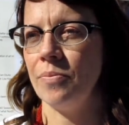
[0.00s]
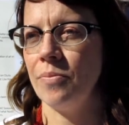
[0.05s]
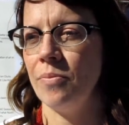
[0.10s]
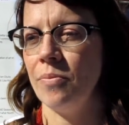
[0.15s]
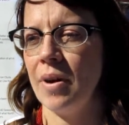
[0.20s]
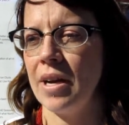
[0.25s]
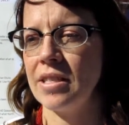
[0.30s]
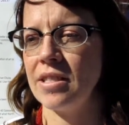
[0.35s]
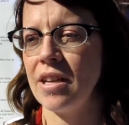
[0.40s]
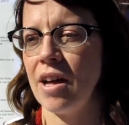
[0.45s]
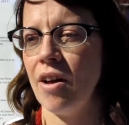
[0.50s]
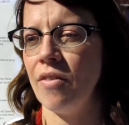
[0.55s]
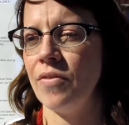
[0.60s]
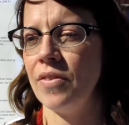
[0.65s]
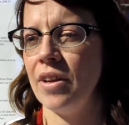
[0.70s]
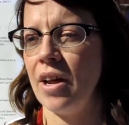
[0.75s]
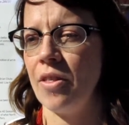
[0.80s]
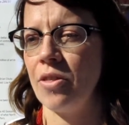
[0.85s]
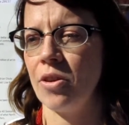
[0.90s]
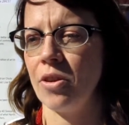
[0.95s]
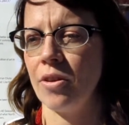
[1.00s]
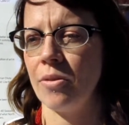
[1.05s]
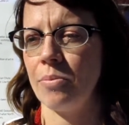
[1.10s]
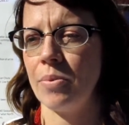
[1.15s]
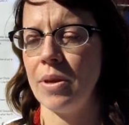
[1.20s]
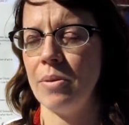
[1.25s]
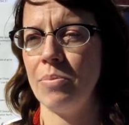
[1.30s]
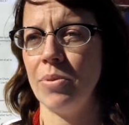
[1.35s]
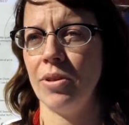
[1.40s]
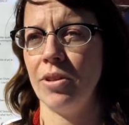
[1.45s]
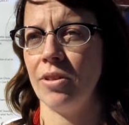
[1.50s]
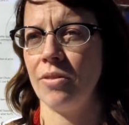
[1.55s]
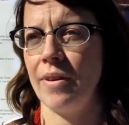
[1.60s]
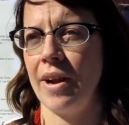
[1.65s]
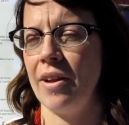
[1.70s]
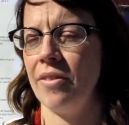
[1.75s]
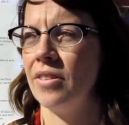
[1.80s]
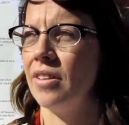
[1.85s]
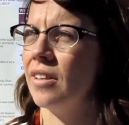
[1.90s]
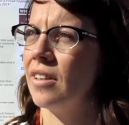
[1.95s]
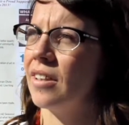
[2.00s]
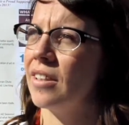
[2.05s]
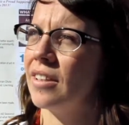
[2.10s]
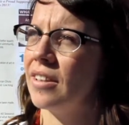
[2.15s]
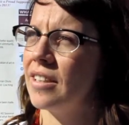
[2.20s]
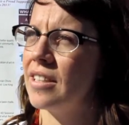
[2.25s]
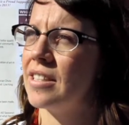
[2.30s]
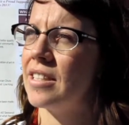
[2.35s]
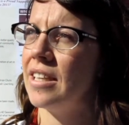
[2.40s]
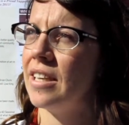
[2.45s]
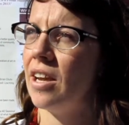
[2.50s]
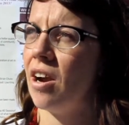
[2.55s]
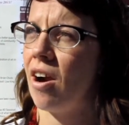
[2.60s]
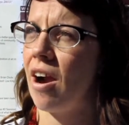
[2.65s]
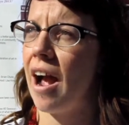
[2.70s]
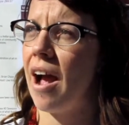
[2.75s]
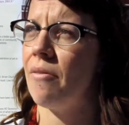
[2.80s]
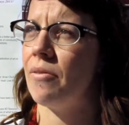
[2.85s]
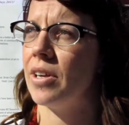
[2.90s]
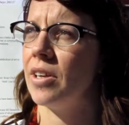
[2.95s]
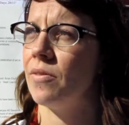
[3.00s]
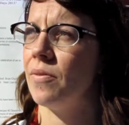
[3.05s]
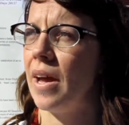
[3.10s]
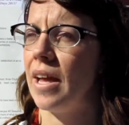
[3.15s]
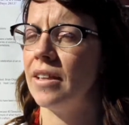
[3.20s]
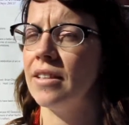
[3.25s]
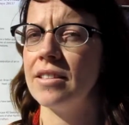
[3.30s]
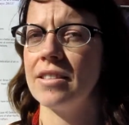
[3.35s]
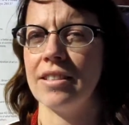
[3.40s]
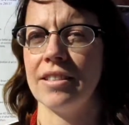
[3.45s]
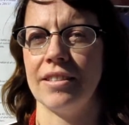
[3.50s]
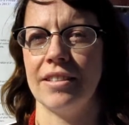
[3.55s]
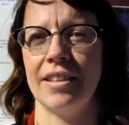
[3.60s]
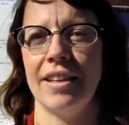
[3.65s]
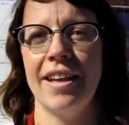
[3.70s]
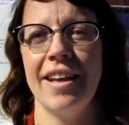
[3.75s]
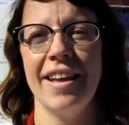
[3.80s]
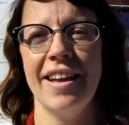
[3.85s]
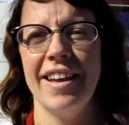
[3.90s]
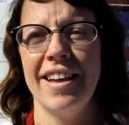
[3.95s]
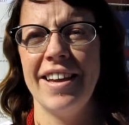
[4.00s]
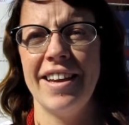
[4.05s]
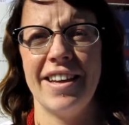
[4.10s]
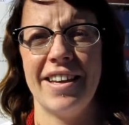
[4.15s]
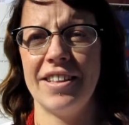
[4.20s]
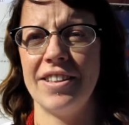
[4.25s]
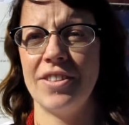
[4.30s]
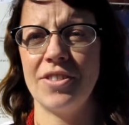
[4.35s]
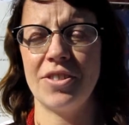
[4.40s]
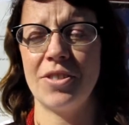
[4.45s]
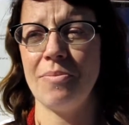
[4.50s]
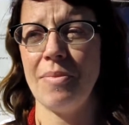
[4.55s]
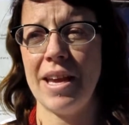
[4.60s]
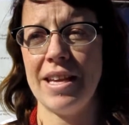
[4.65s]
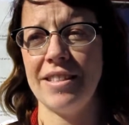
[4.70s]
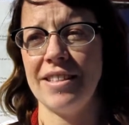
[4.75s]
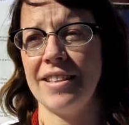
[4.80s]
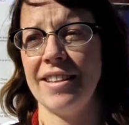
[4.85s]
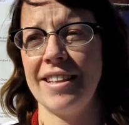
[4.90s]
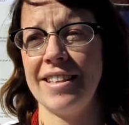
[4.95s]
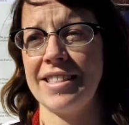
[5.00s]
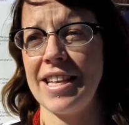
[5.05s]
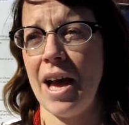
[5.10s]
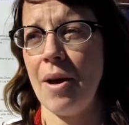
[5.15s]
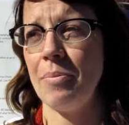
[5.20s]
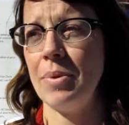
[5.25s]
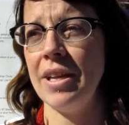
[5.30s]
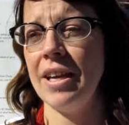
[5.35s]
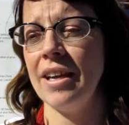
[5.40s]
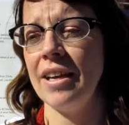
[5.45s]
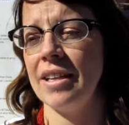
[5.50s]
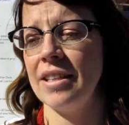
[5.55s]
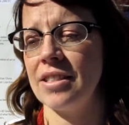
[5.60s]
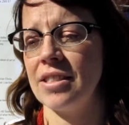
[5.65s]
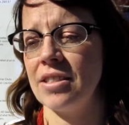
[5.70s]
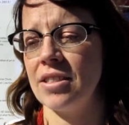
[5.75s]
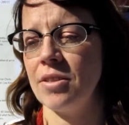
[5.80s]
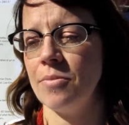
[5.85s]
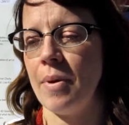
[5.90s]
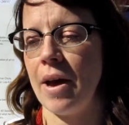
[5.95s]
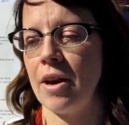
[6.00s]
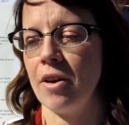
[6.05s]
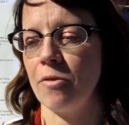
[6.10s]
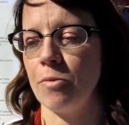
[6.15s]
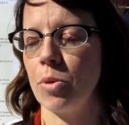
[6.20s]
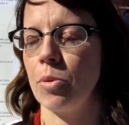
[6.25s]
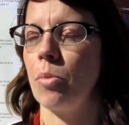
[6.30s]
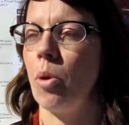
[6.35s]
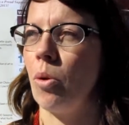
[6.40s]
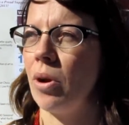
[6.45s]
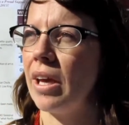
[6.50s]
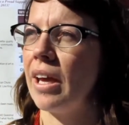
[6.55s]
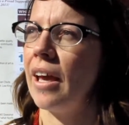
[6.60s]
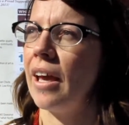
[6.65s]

myself and other people around the city are having events, and there's amazing things happening, and it's just a matter of promoting